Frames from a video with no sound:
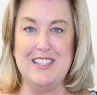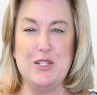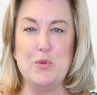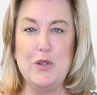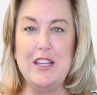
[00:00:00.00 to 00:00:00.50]
It's
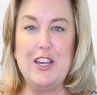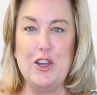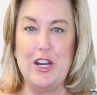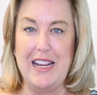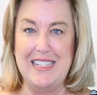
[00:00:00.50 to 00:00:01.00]
a really
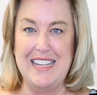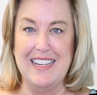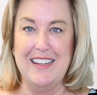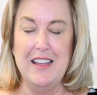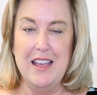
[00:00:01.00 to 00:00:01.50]
good
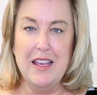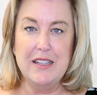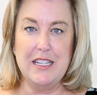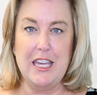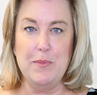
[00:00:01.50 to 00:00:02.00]
idea
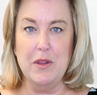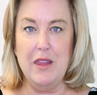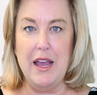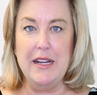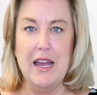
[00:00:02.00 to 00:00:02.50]
to keep a
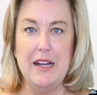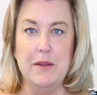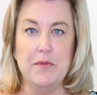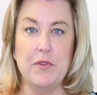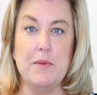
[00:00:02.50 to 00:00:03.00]
line
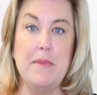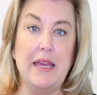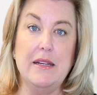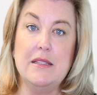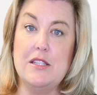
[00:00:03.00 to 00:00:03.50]
item for
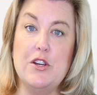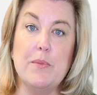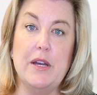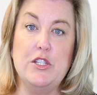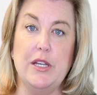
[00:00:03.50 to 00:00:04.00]
maintenance in your
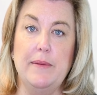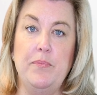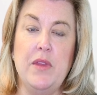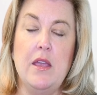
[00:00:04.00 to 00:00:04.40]
budget.